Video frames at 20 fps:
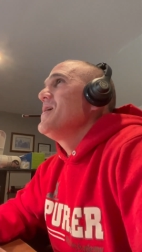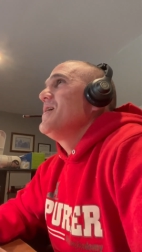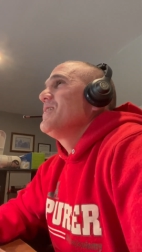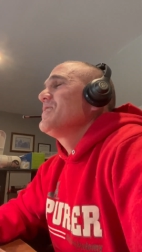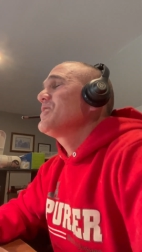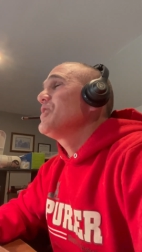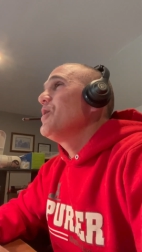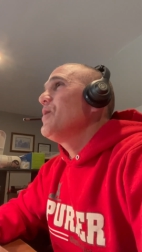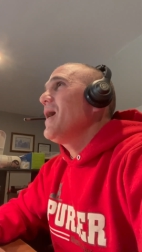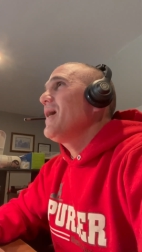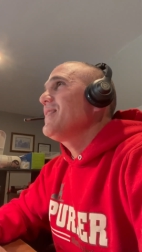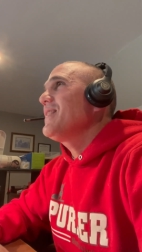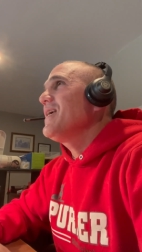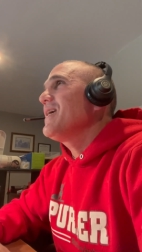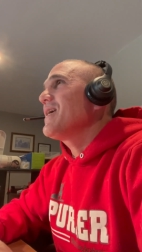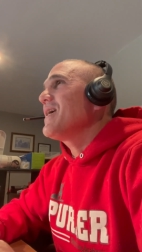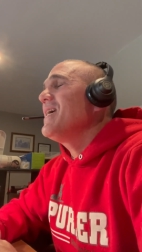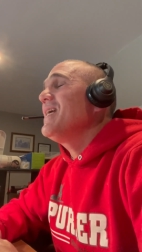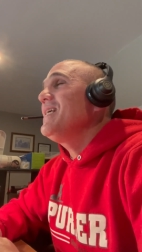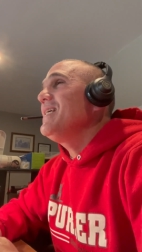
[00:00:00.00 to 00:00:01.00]
So I
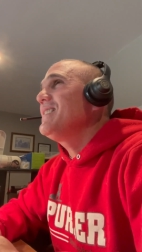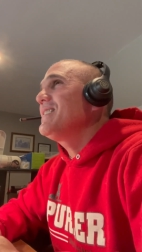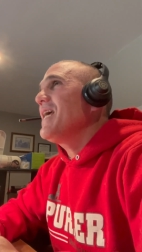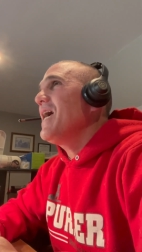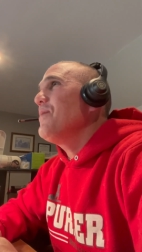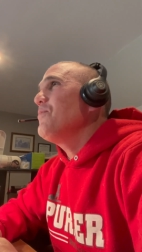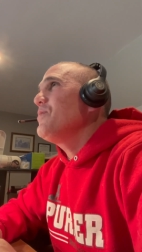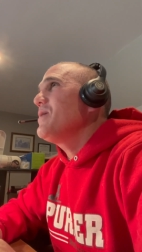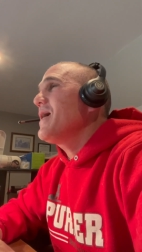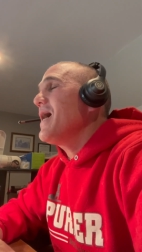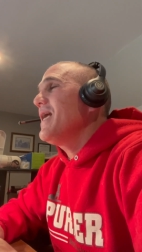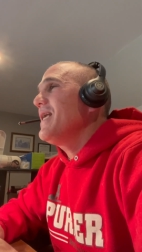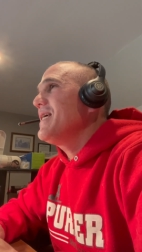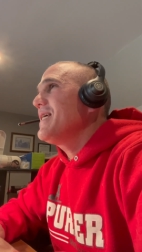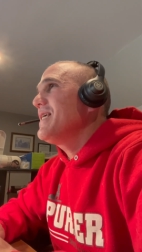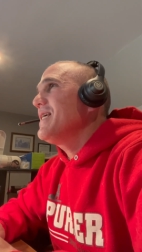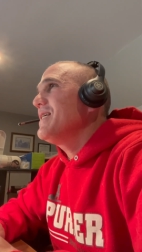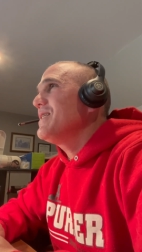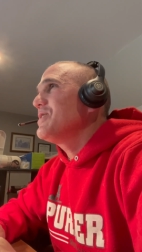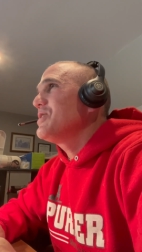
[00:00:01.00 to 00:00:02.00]
think anytime we kind of
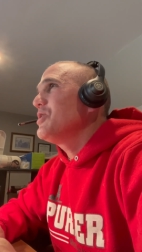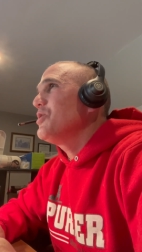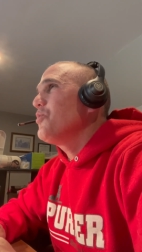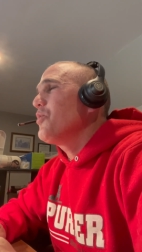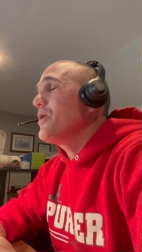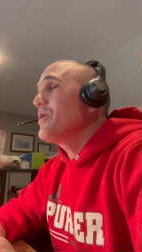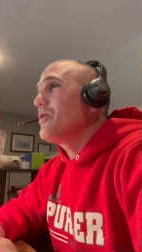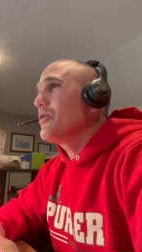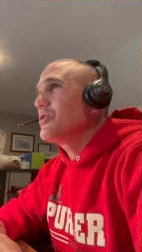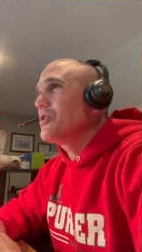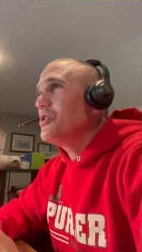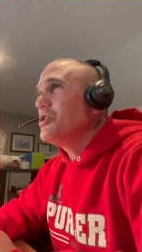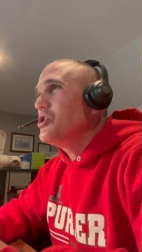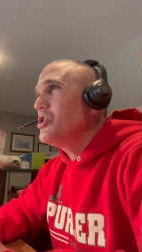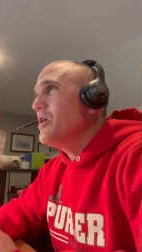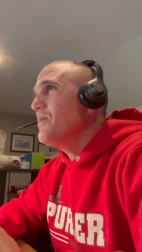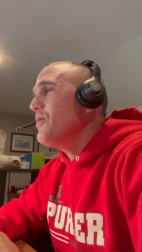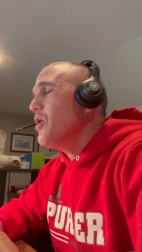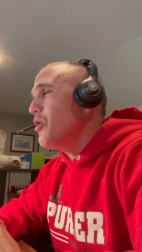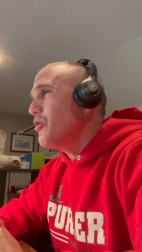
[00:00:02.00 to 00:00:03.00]
get into where there's a
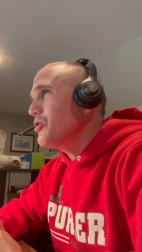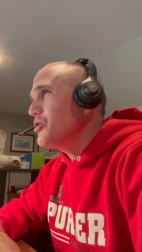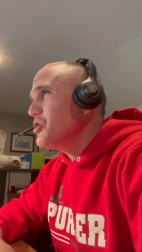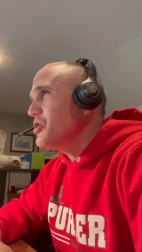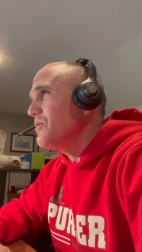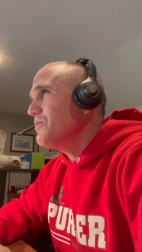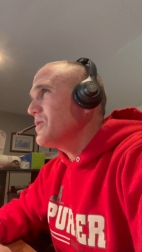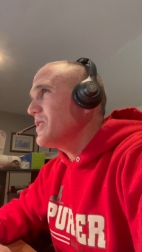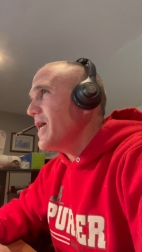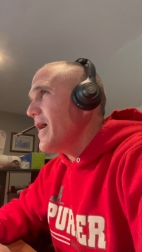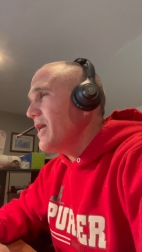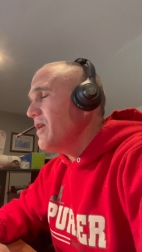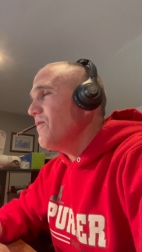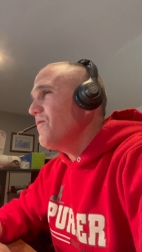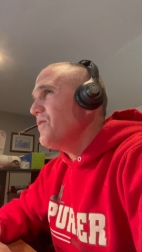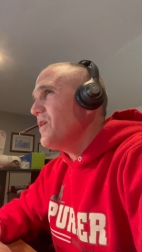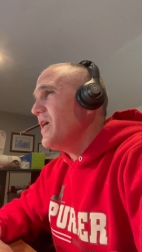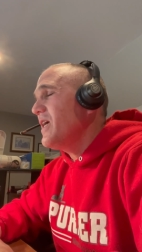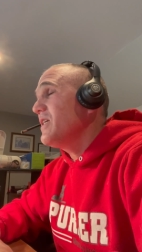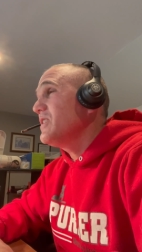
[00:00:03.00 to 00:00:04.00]
gym ownership side of
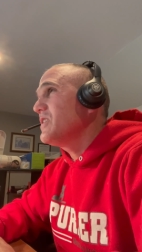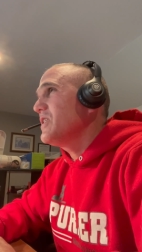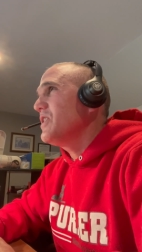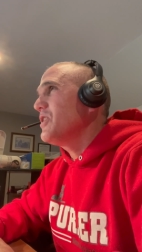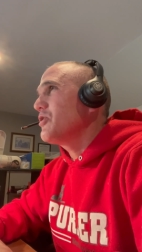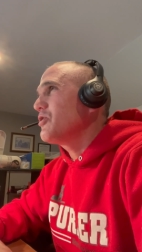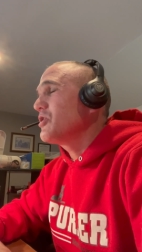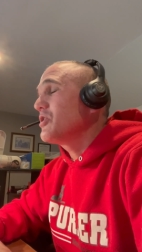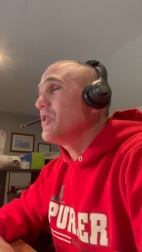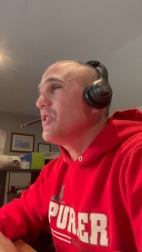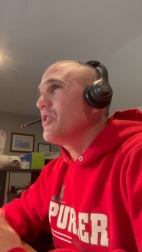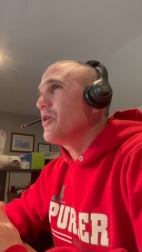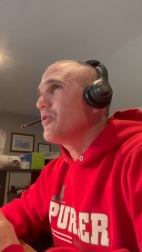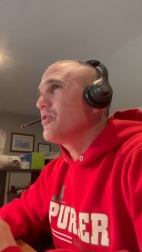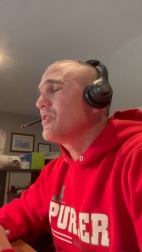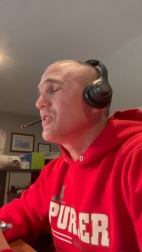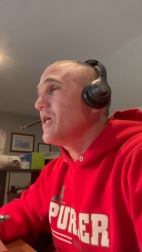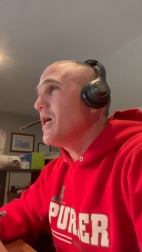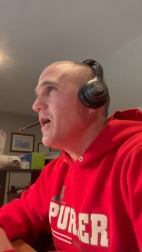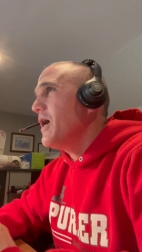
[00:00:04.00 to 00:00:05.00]
things, and there's
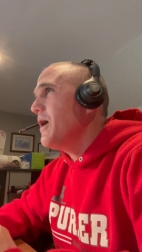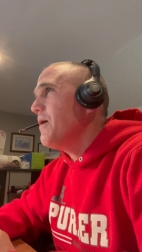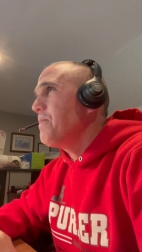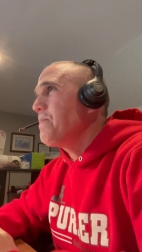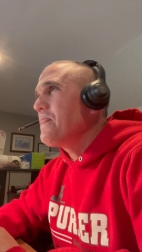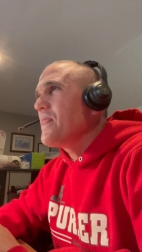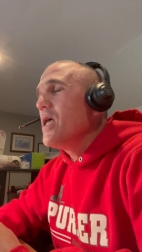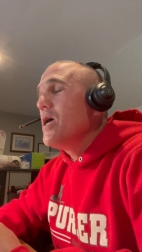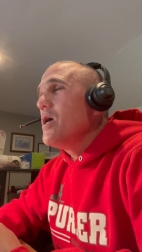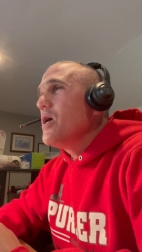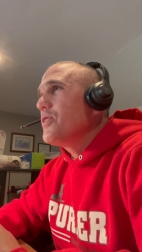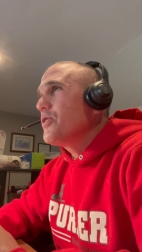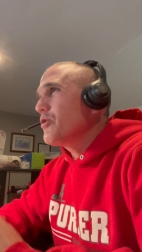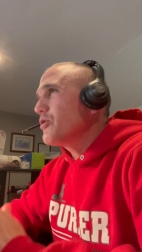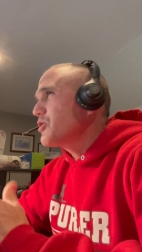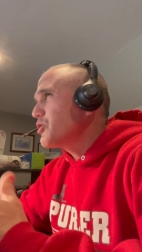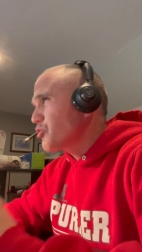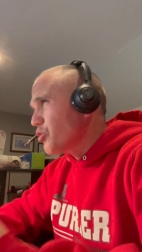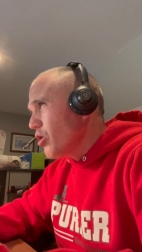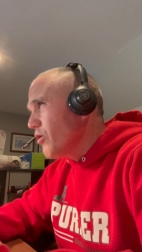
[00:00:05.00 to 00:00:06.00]
there's um,
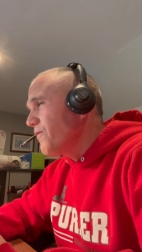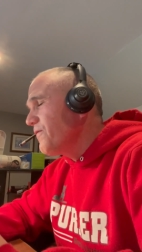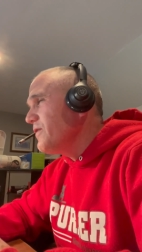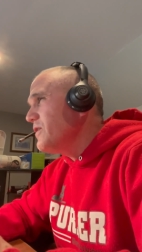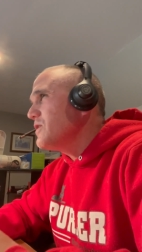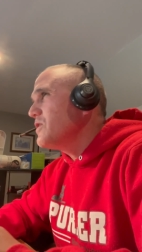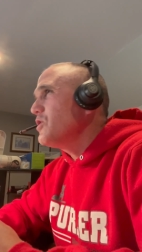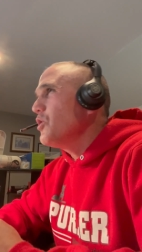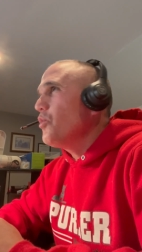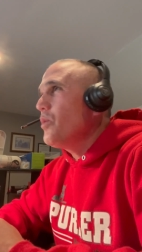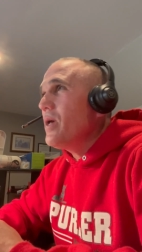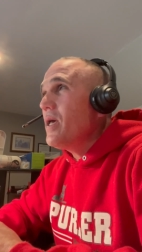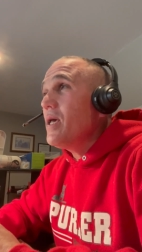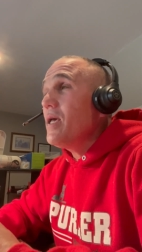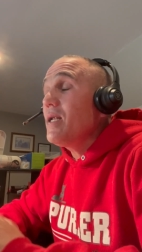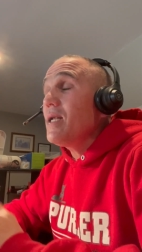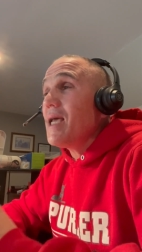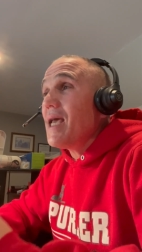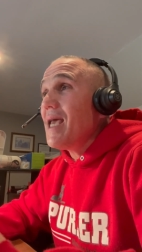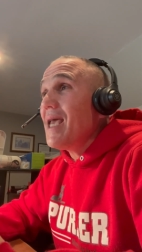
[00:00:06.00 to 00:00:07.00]
there's trophies to
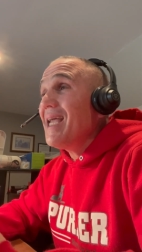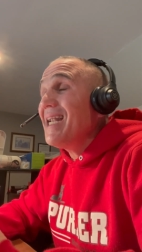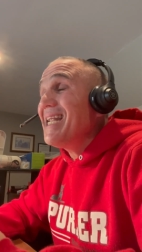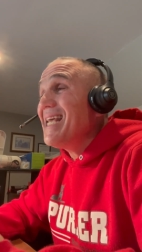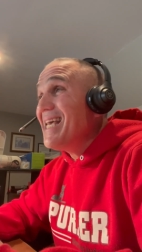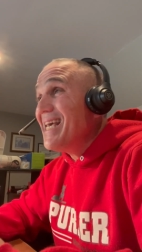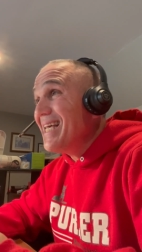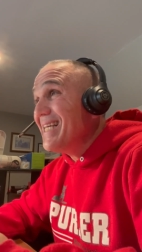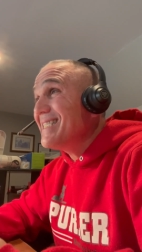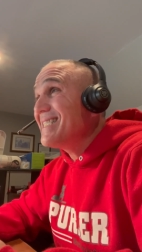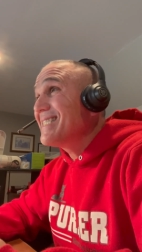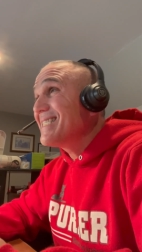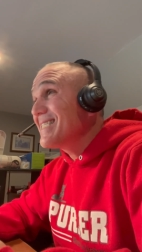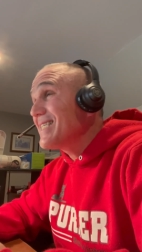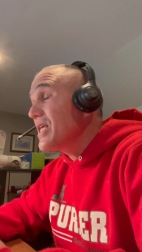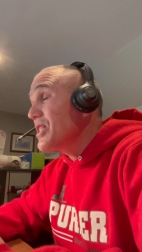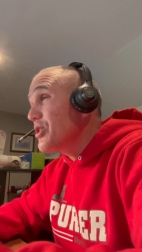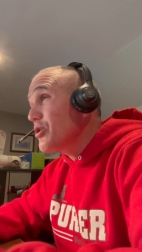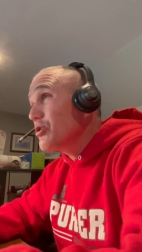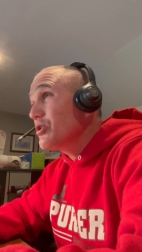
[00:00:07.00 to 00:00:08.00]
win, and hence
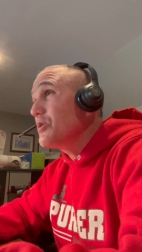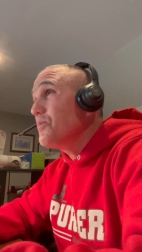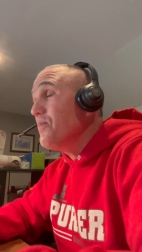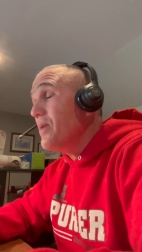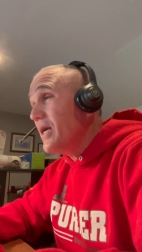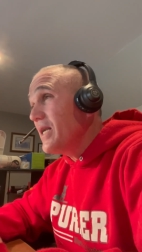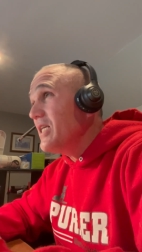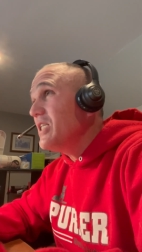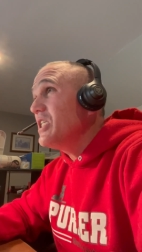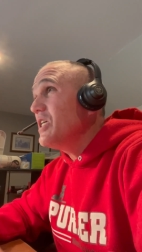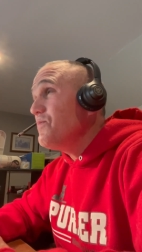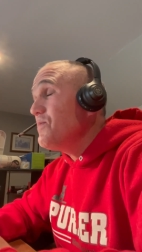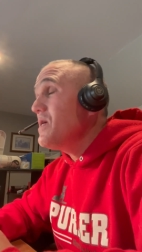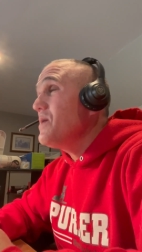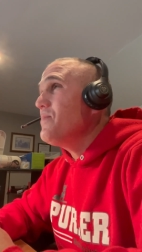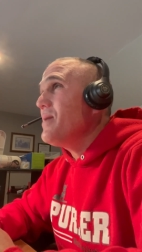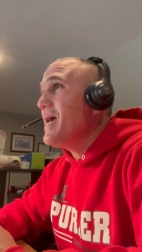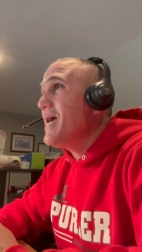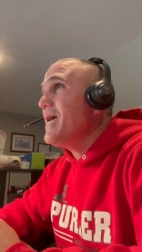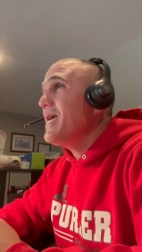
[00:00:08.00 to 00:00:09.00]
there's money to be
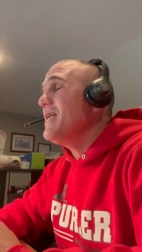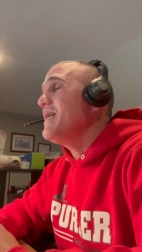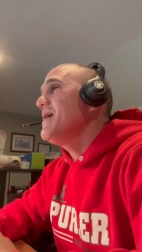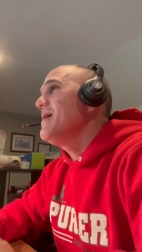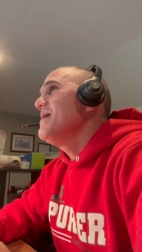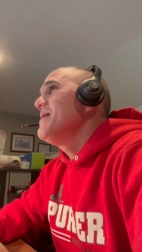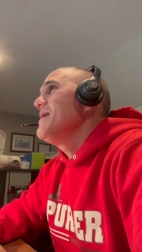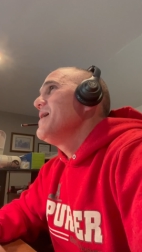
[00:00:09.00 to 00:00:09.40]
made.